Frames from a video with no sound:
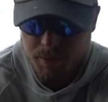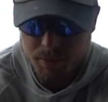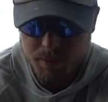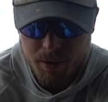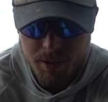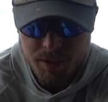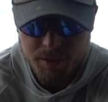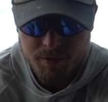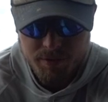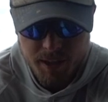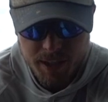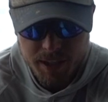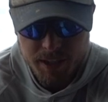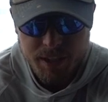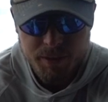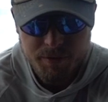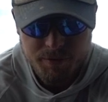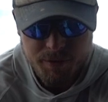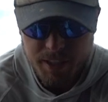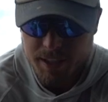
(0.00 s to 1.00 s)
V rods
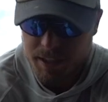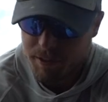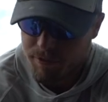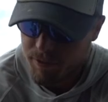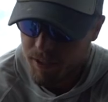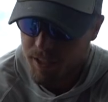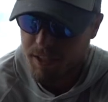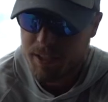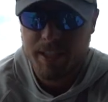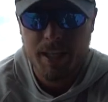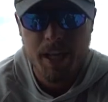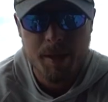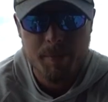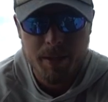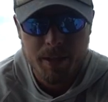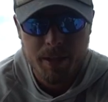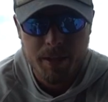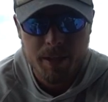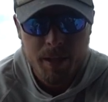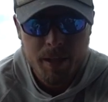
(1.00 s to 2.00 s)
finally, finally, finally came
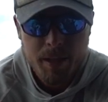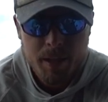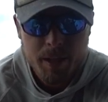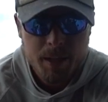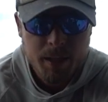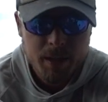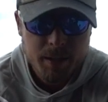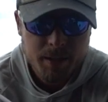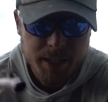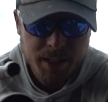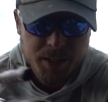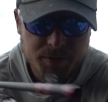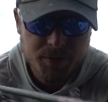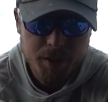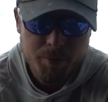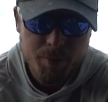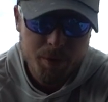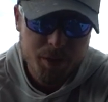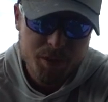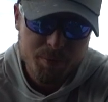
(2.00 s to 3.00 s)
in. Thanks for
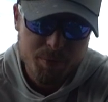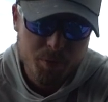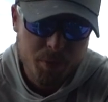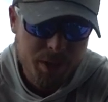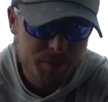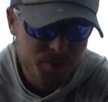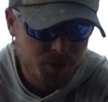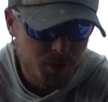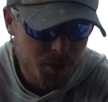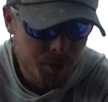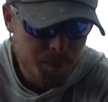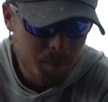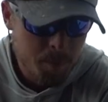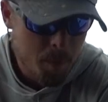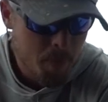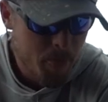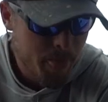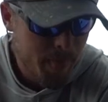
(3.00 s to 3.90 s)
everybody that's been waiting for them.